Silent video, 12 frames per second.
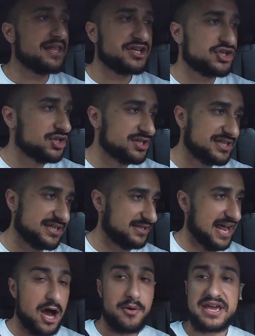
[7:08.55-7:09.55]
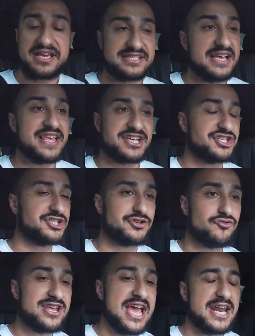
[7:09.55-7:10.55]
That's just how it is, and that's just
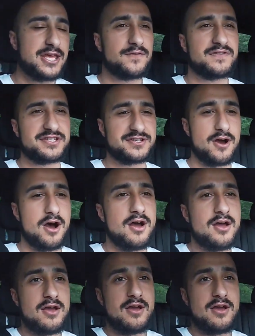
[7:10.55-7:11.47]
the reality of this car.